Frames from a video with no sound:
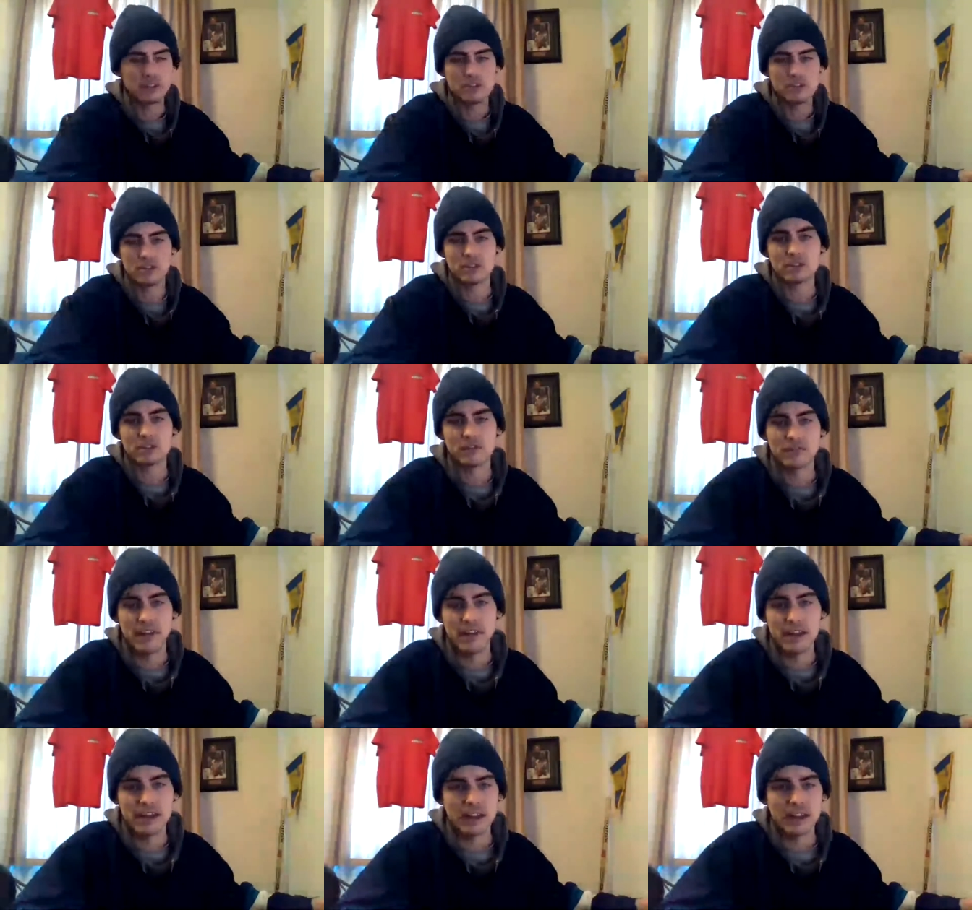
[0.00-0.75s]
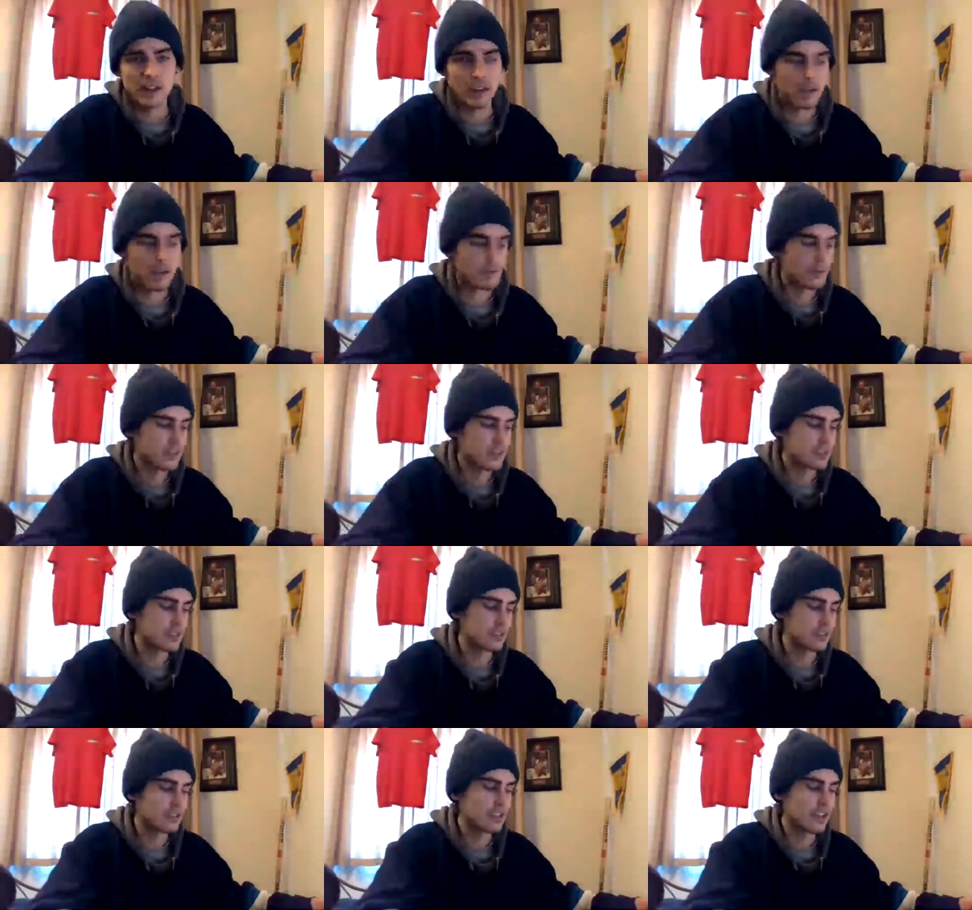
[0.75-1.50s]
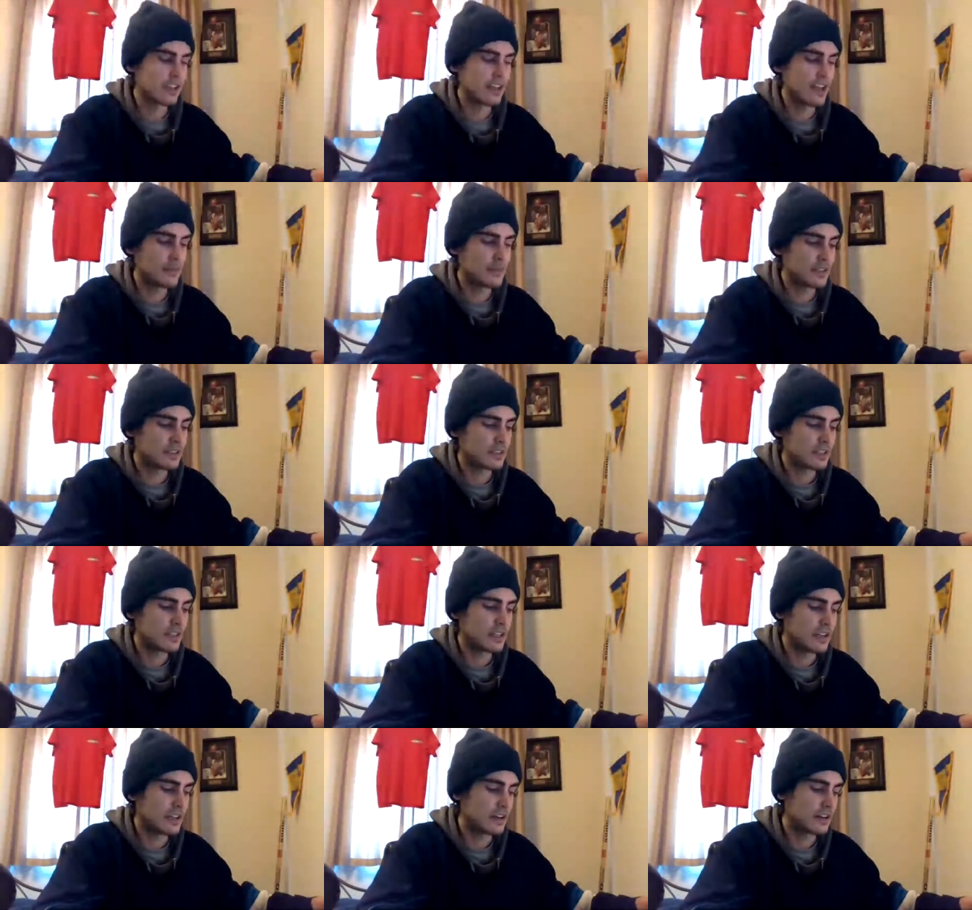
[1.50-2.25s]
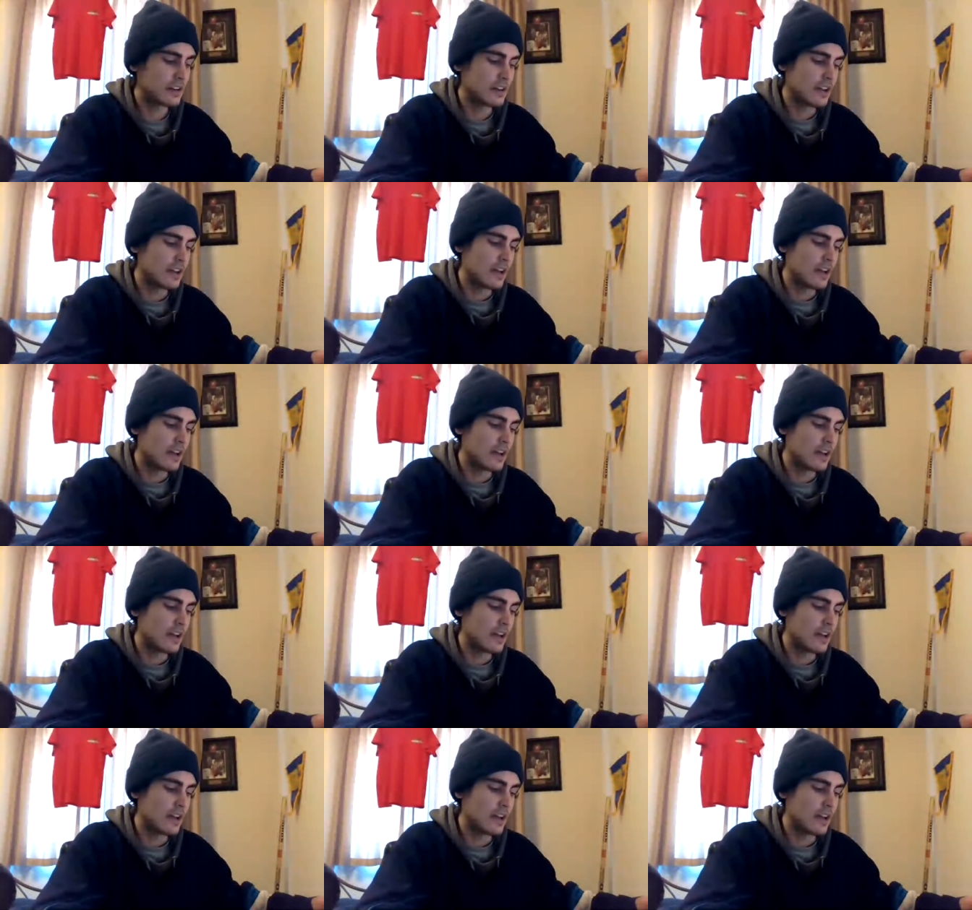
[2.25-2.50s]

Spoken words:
just a fade of Columbus, looking at Edmonton here.